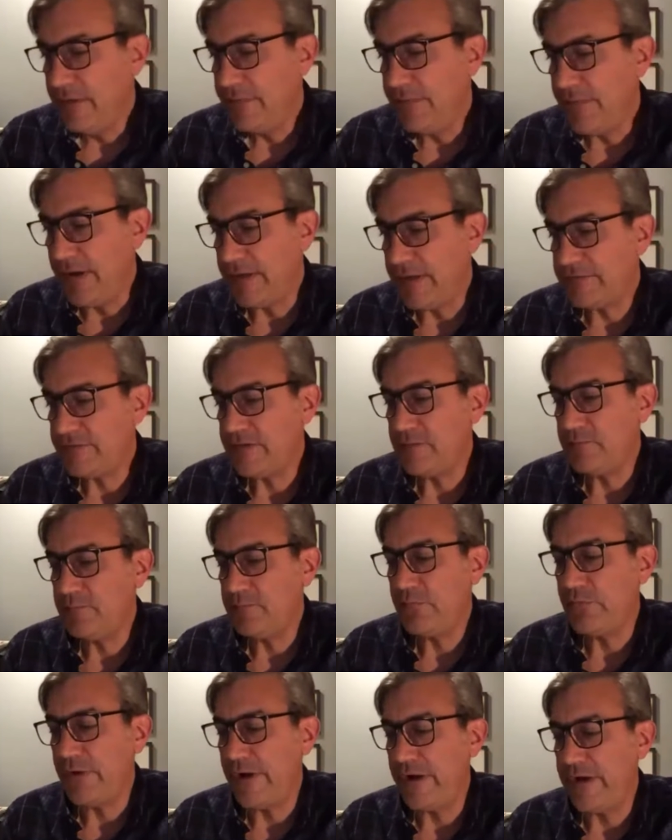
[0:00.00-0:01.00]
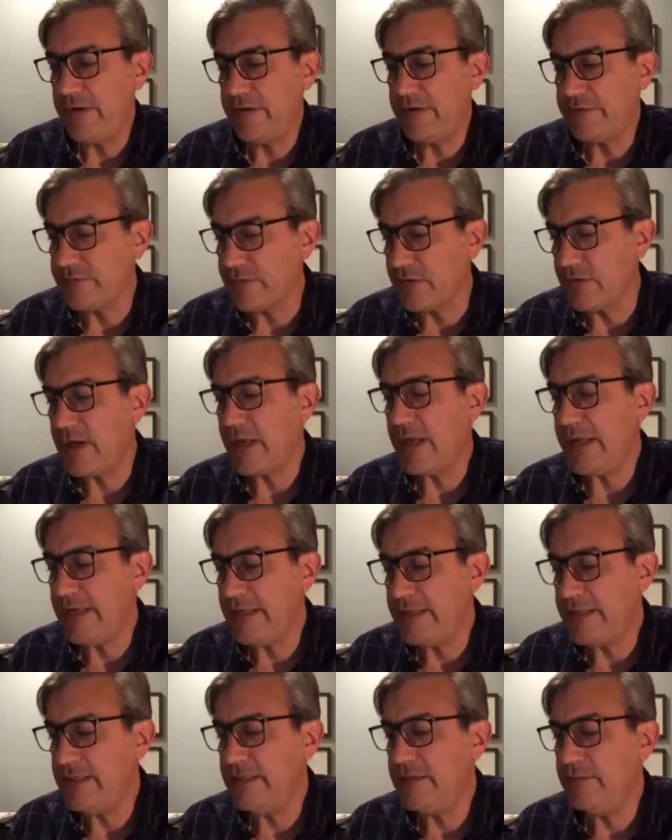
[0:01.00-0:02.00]
thoughts and prayers or
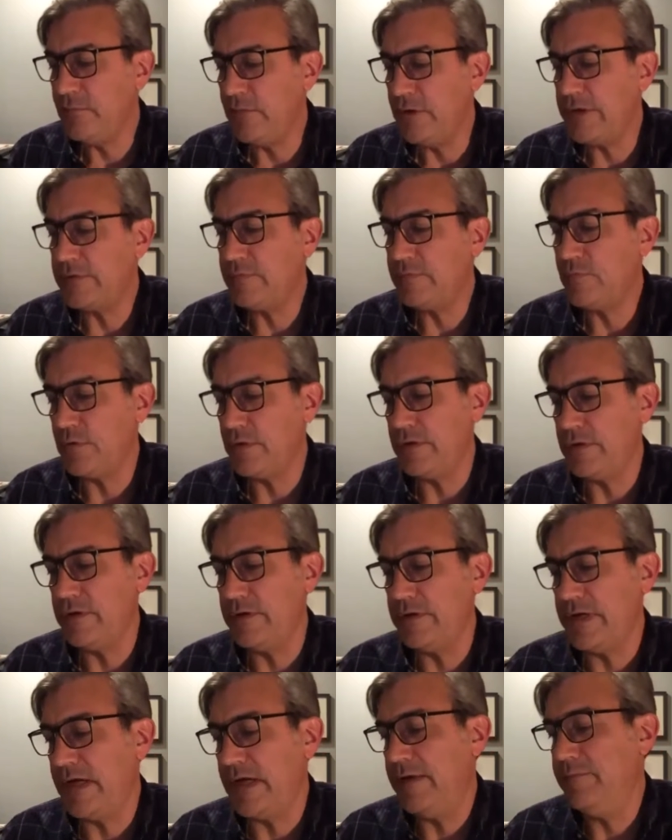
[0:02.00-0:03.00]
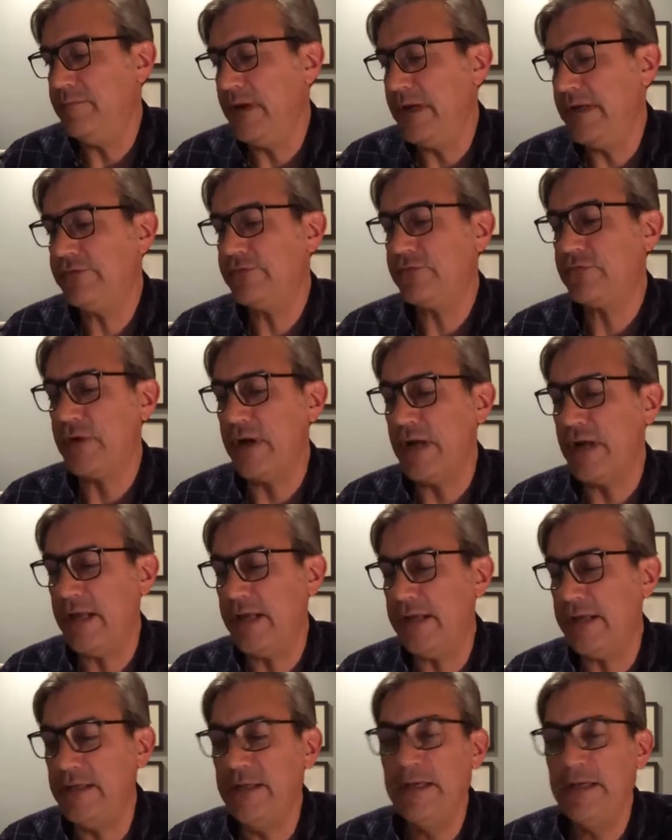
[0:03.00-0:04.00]
any one word I might
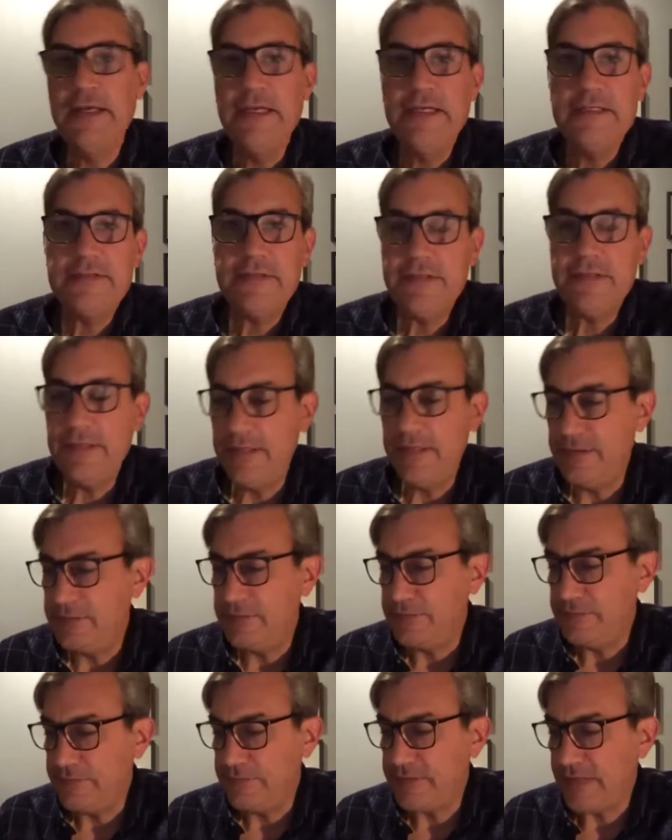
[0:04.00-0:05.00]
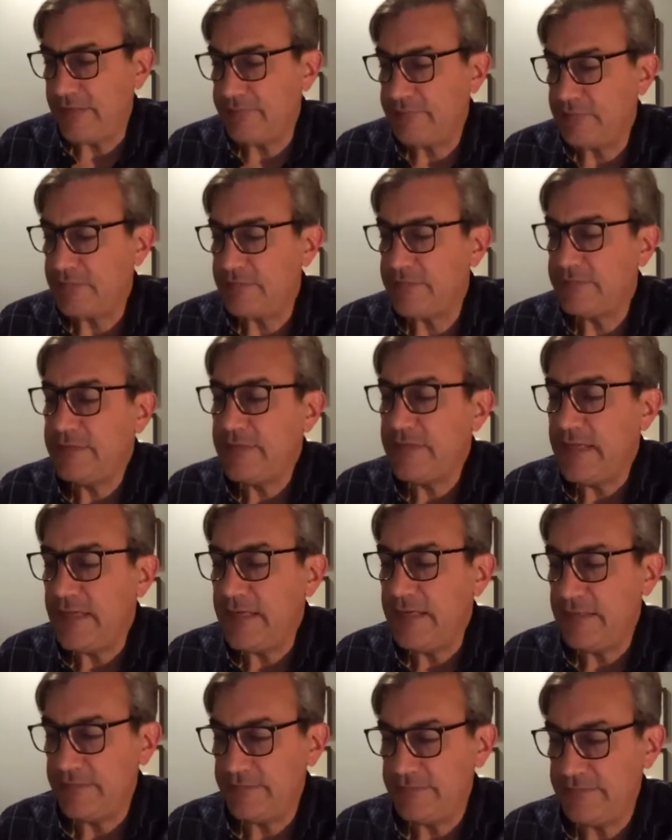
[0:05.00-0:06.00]
try to use after
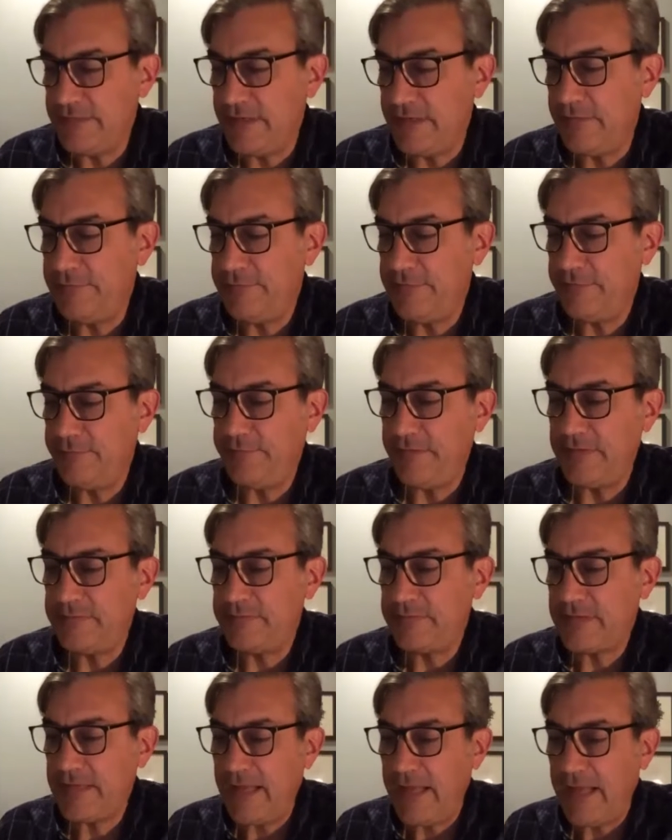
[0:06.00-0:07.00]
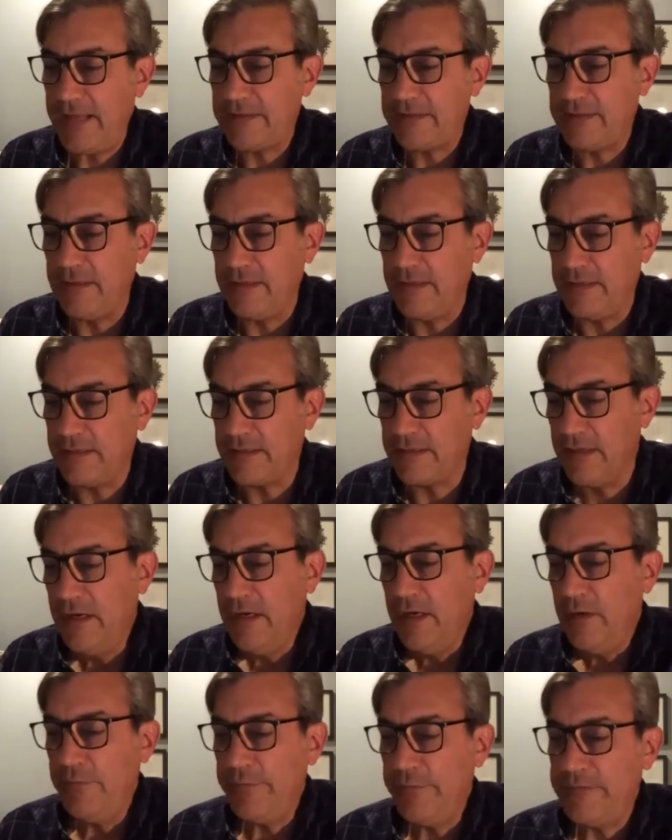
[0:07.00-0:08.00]
seeing a self defense catalog
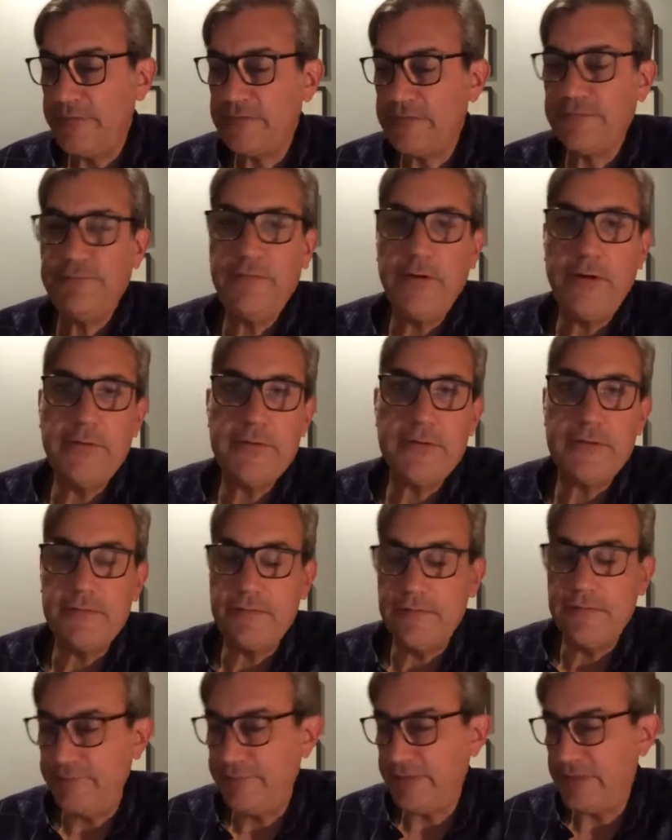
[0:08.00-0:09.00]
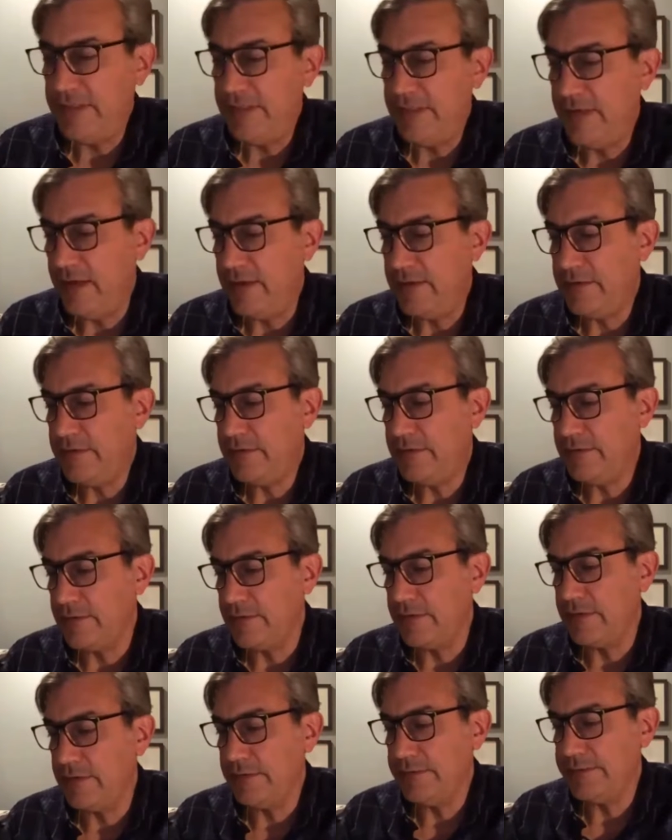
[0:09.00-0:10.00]
with its photo of a young
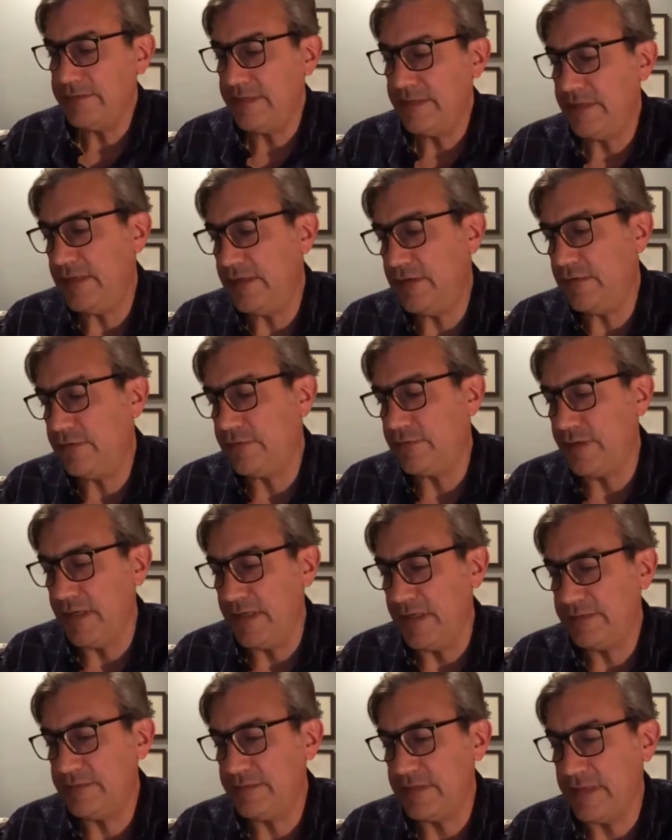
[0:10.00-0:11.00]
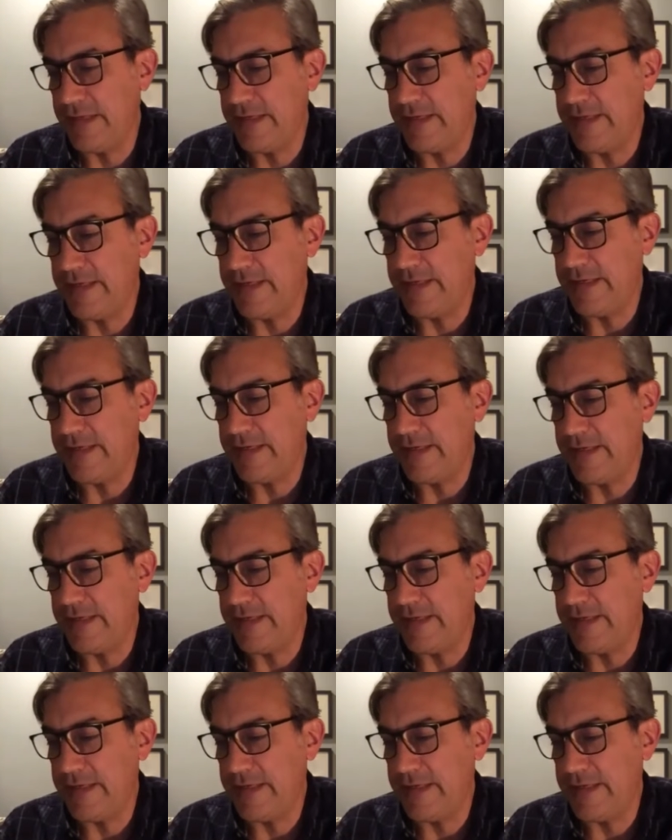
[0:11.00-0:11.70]
girl sitting cross legged